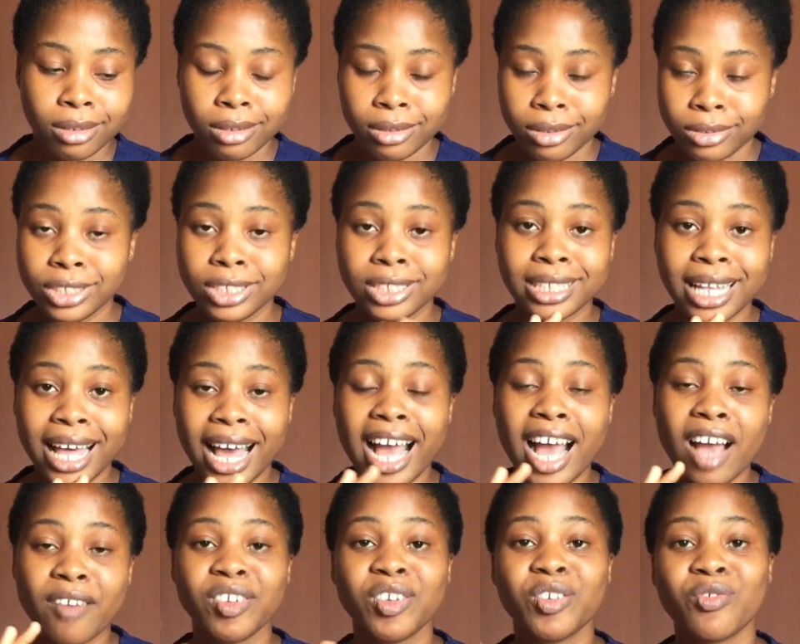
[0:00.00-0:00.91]
You start
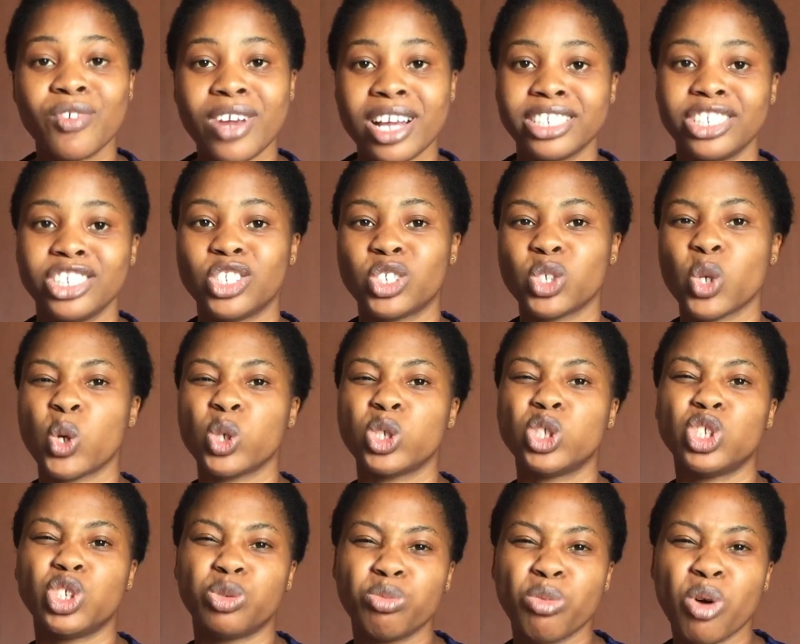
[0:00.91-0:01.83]
having rashes or
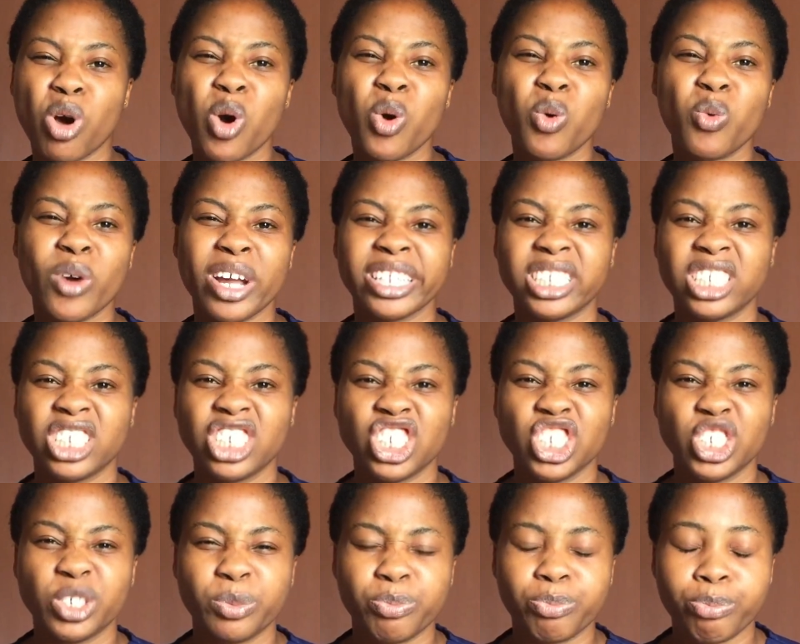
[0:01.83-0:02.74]
small whitish
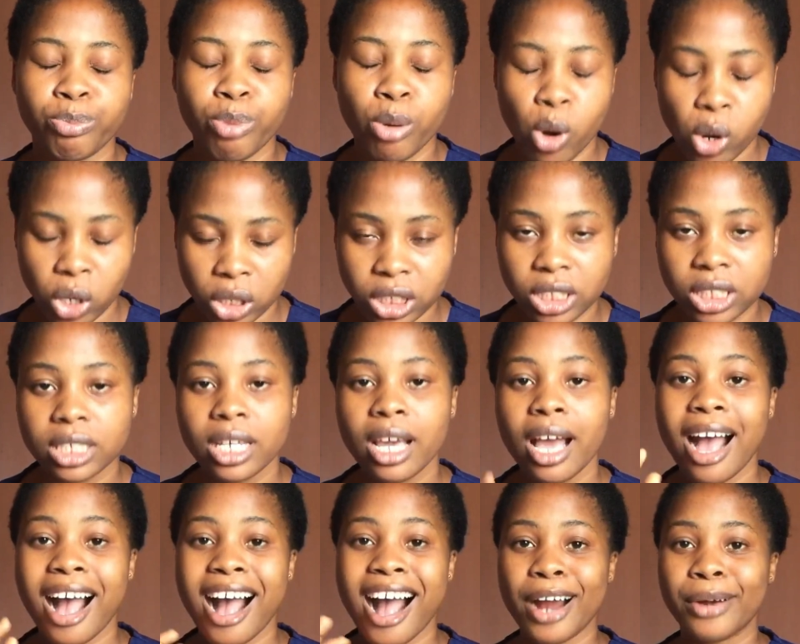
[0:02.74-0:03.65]
spots
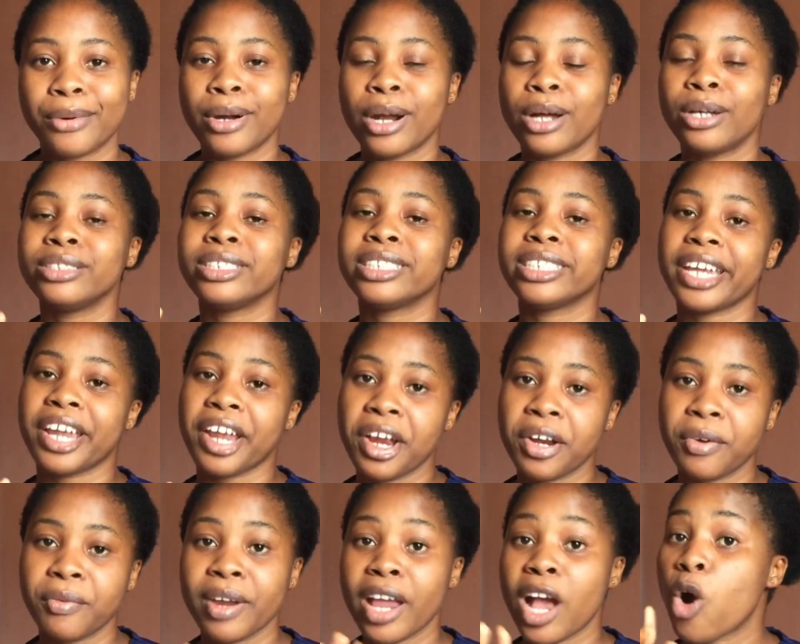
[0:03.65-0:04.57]
around the
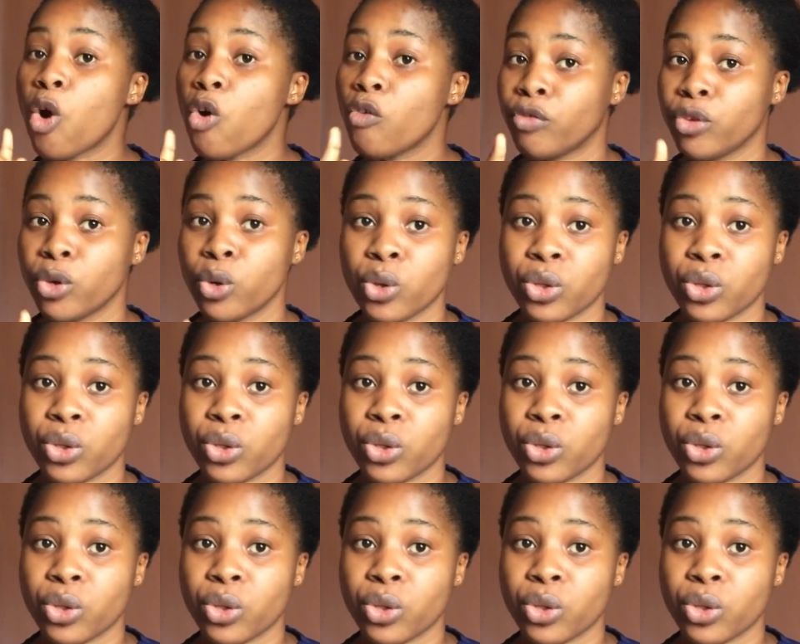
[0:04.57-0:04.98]
area of your